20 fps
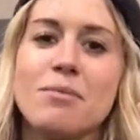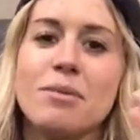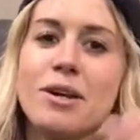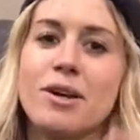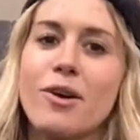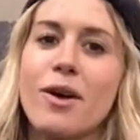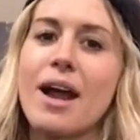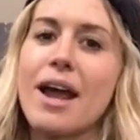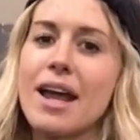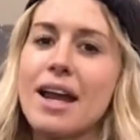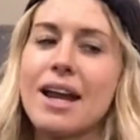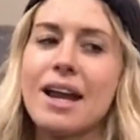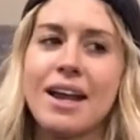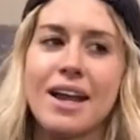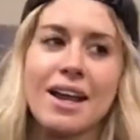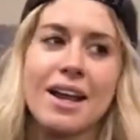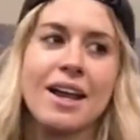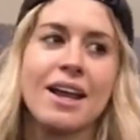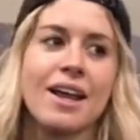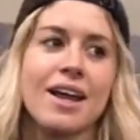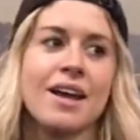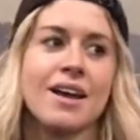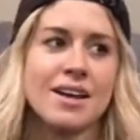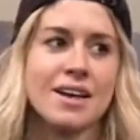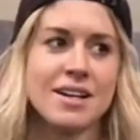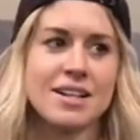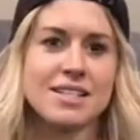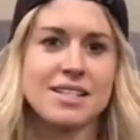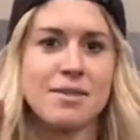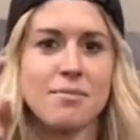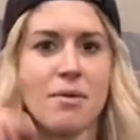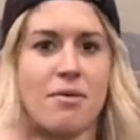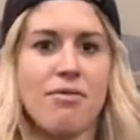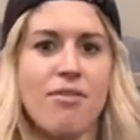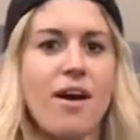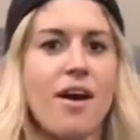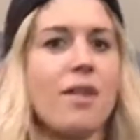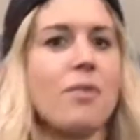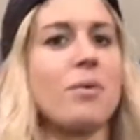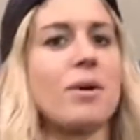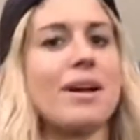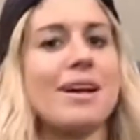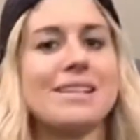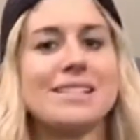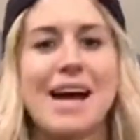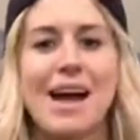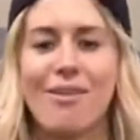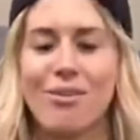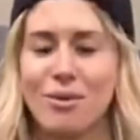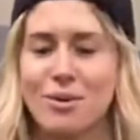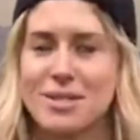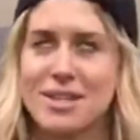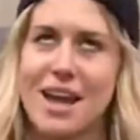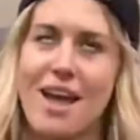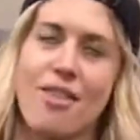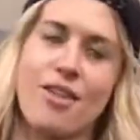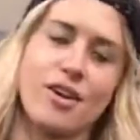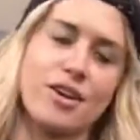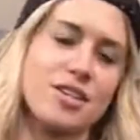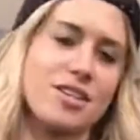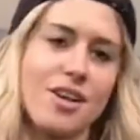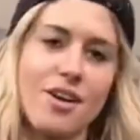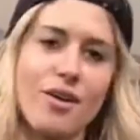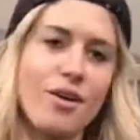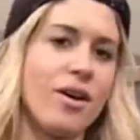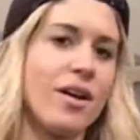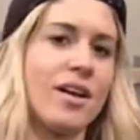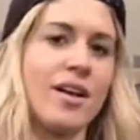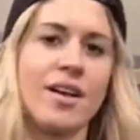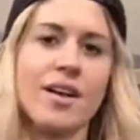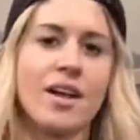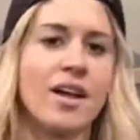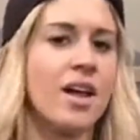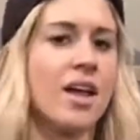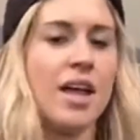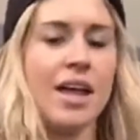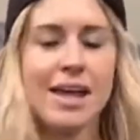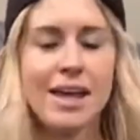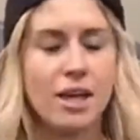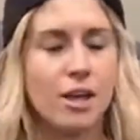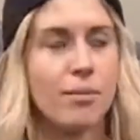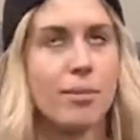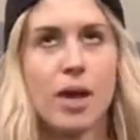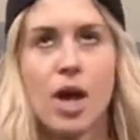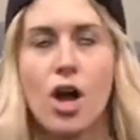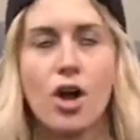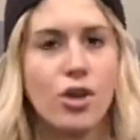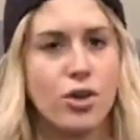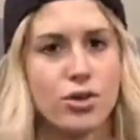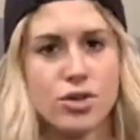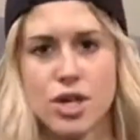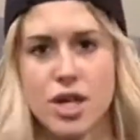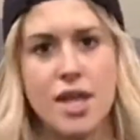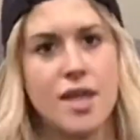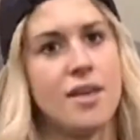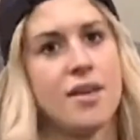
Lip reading: be great. It's gonna be fun. We're gonna die through it together, so it'll be all Gucci.